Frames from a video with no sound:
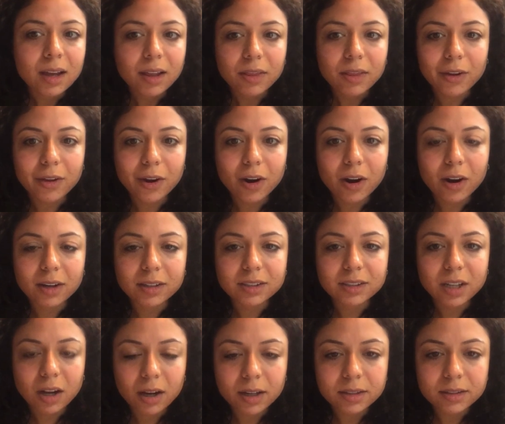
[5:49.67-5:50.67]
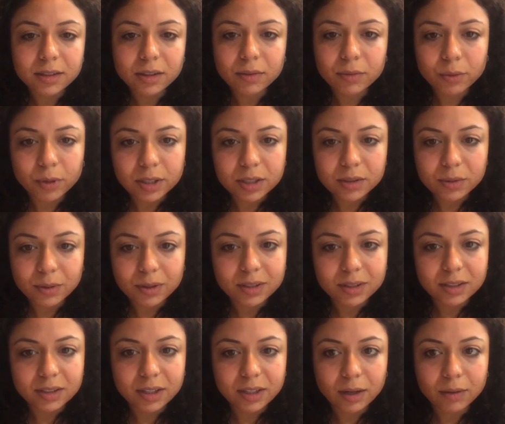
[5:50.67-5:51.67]
There are tons of
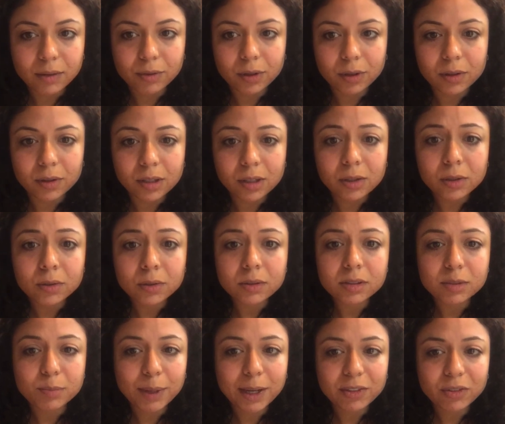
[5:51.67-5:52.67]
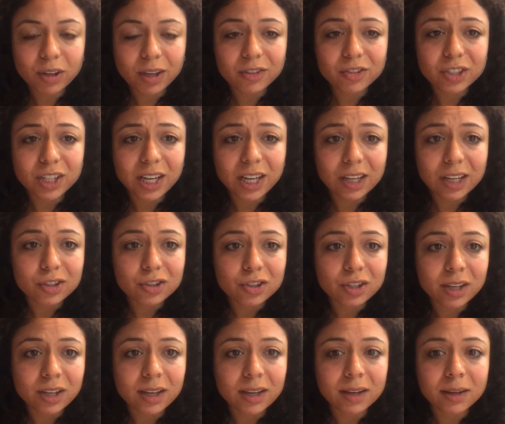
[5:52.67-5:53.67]
resources here for you to use, special
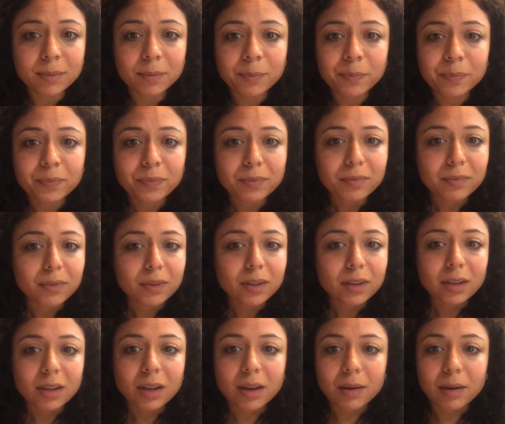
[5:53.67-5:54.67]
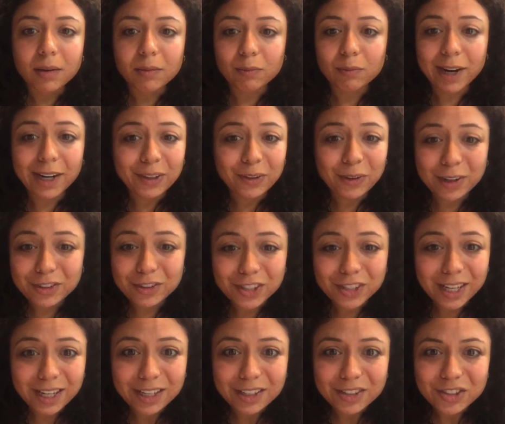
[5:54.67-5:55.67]
education, regular
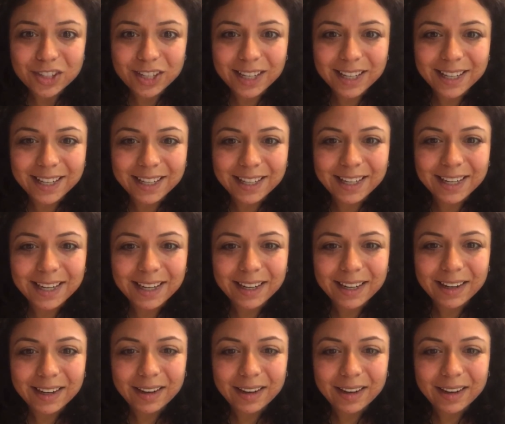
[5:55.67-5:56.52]
education,